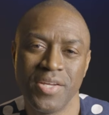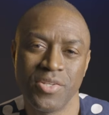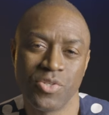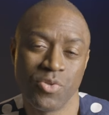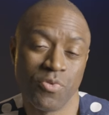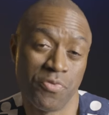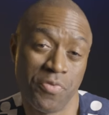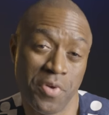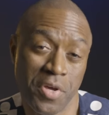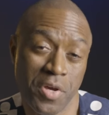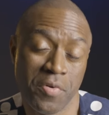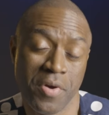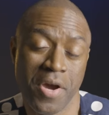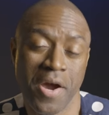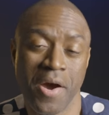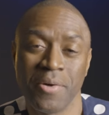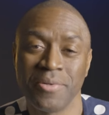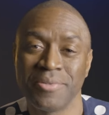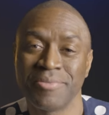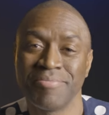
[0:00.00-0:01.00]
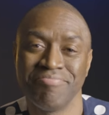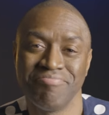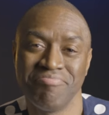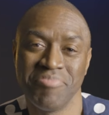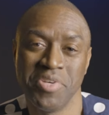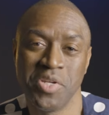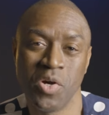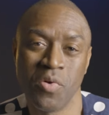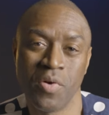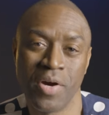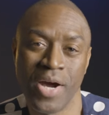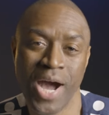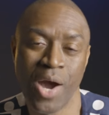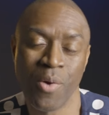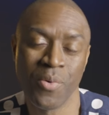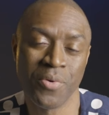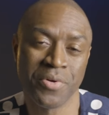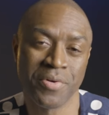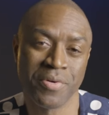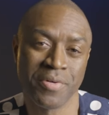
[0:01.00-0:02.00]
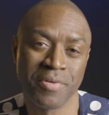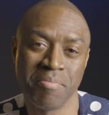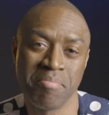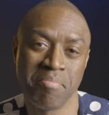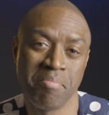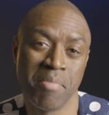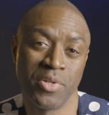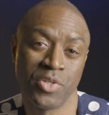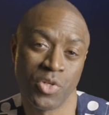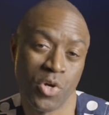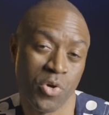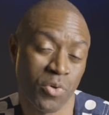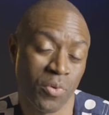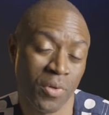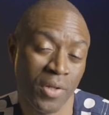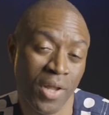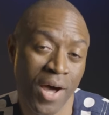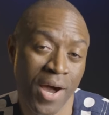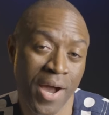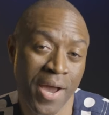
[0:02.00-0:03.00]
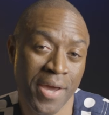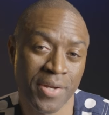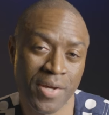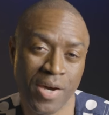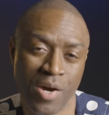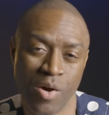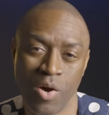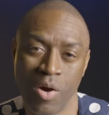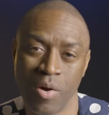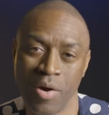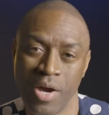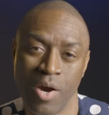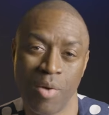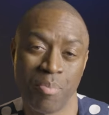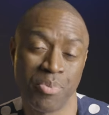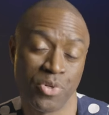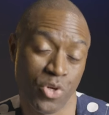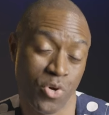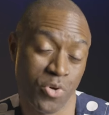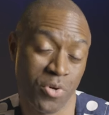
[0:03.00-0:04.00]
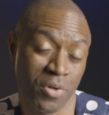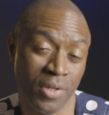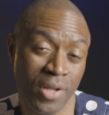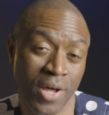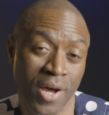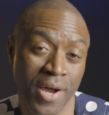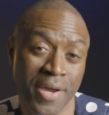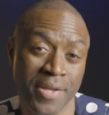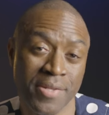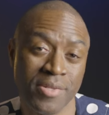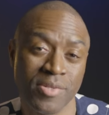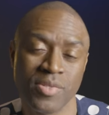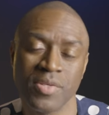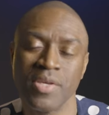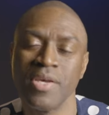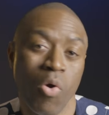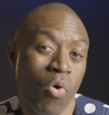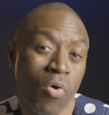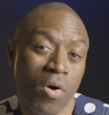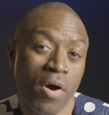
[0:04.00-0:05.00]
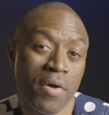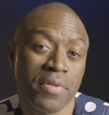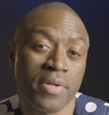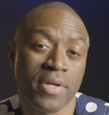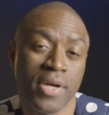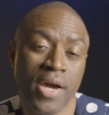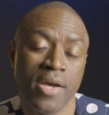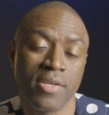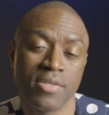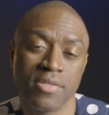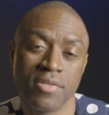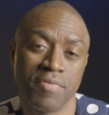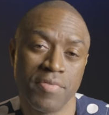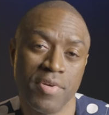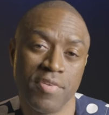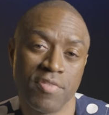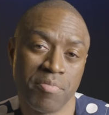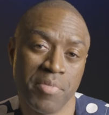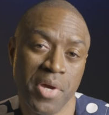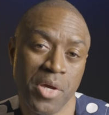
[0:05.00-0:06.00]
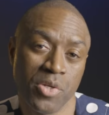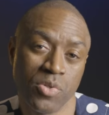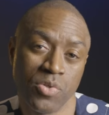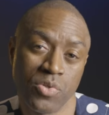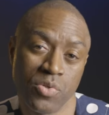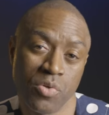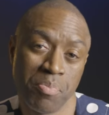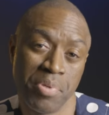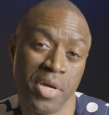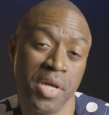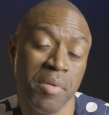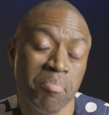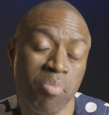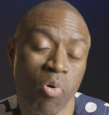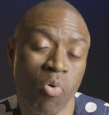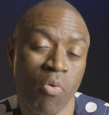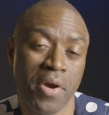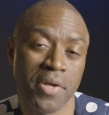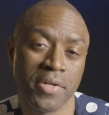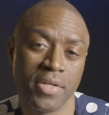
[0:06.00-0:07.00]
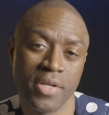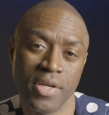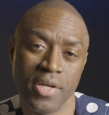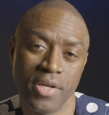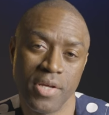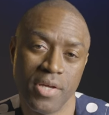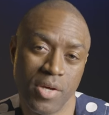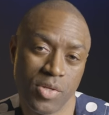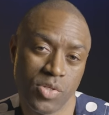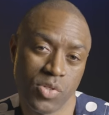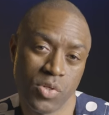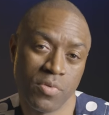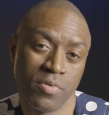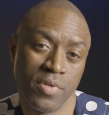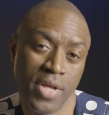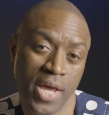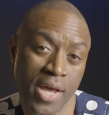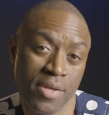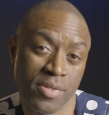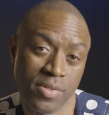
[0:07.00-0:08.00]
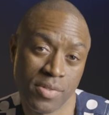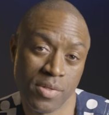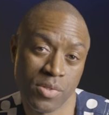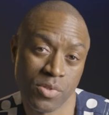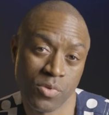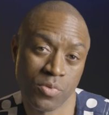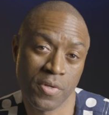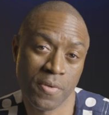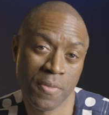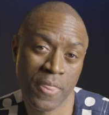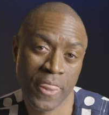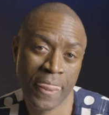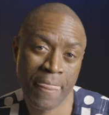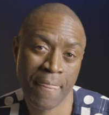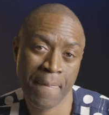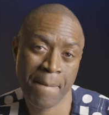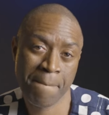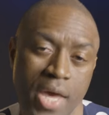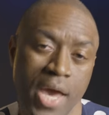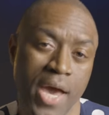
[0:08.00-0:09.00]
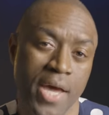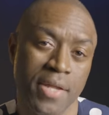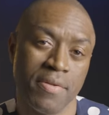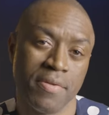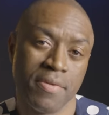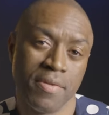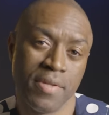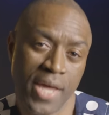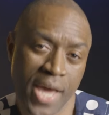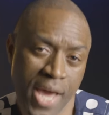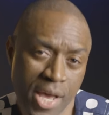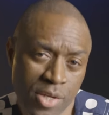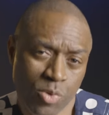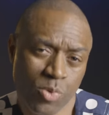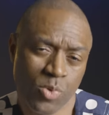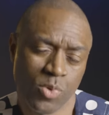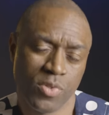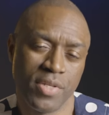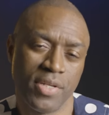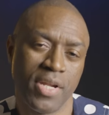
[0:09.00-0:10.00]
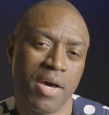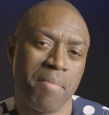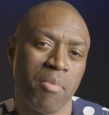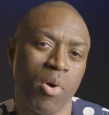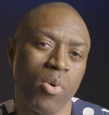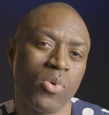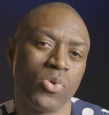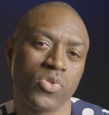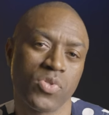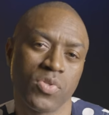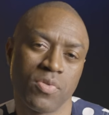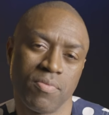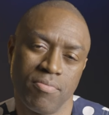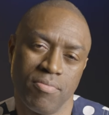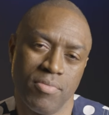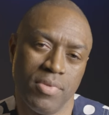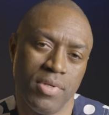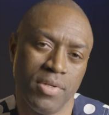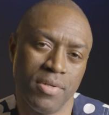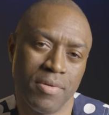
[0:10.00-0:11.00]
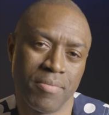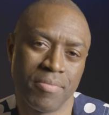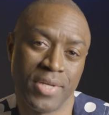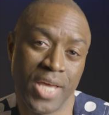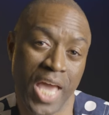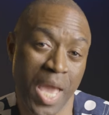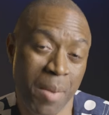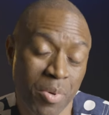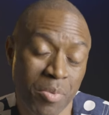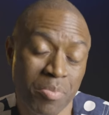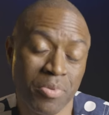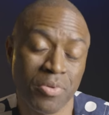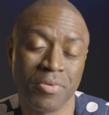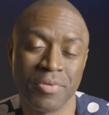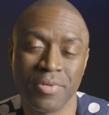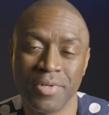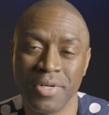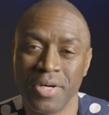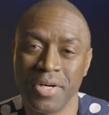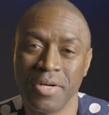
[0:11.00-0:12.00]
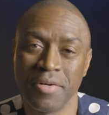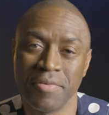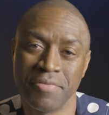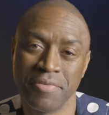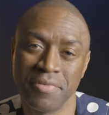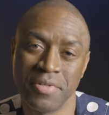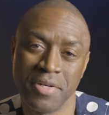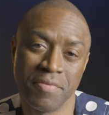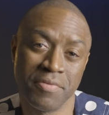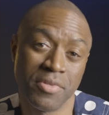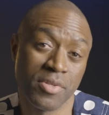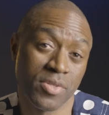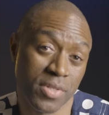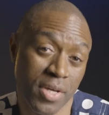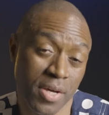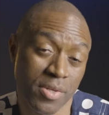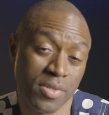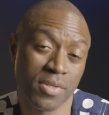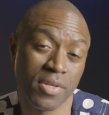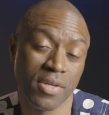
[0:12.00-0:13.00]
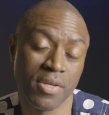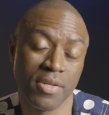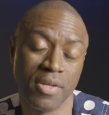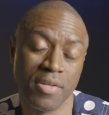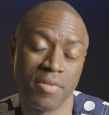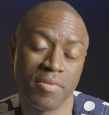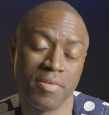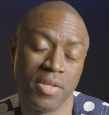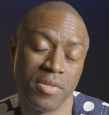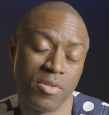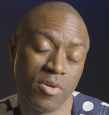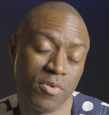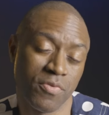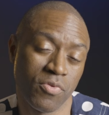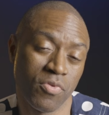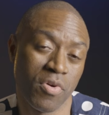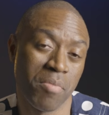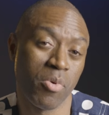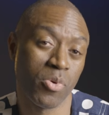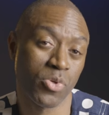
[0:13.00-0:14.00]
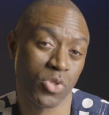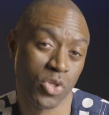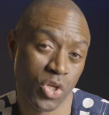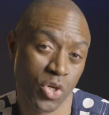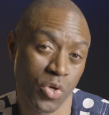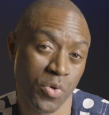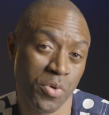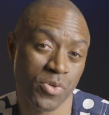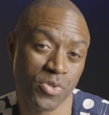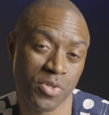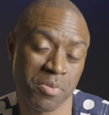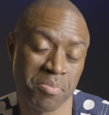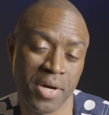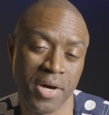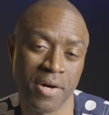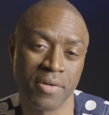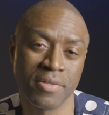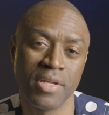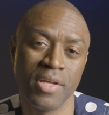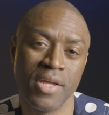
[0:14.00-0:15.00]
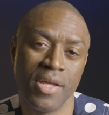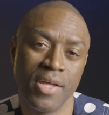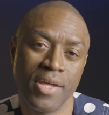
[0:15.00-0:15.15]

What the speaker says: to figure out, you know, our maternal line, our paternal lines, or other kinds of information to pinpoint a certain ancestry. And the ancestry that I'm most, you know, capable of discussing and therefore most curious about